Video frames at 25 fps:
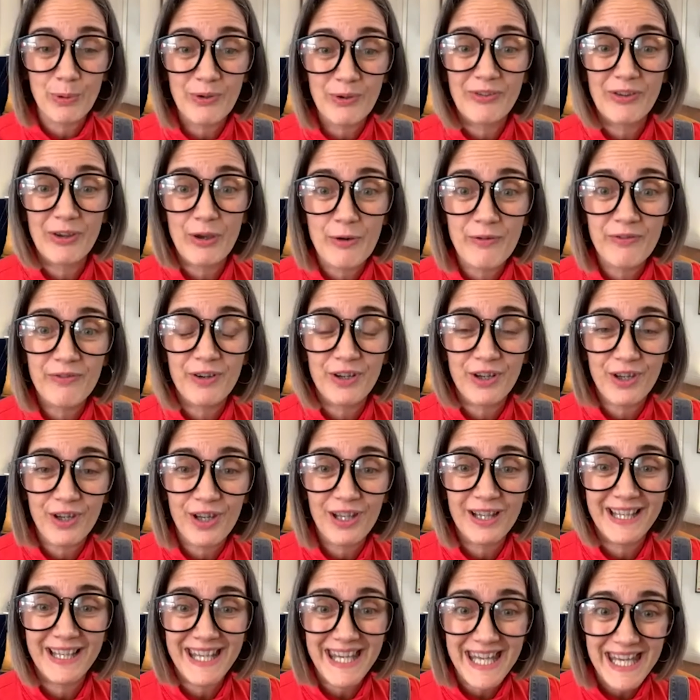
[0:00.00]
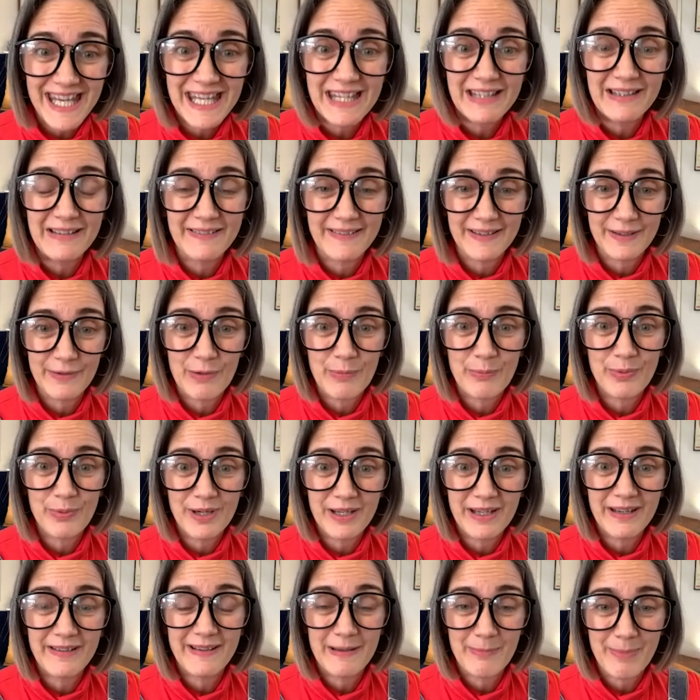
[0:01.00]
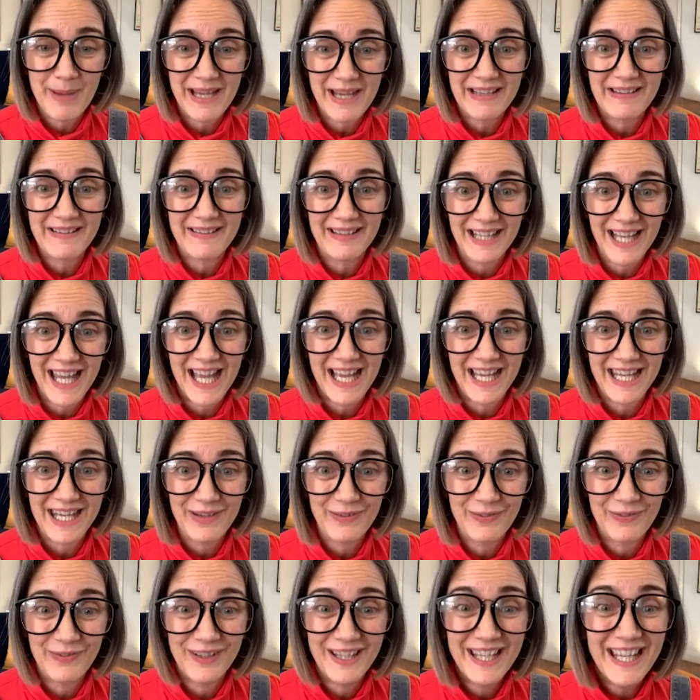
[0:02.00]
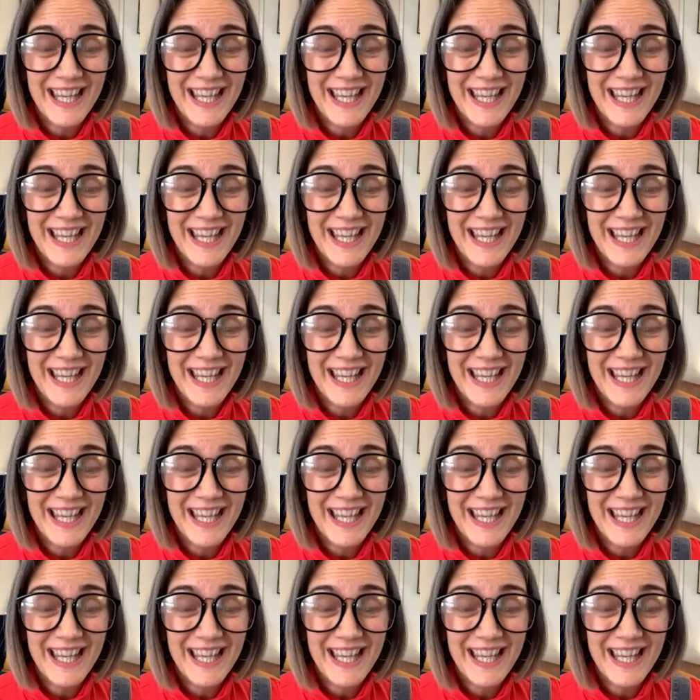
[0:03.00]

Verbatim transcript: puts it over a girl and heals her and brings her back to life.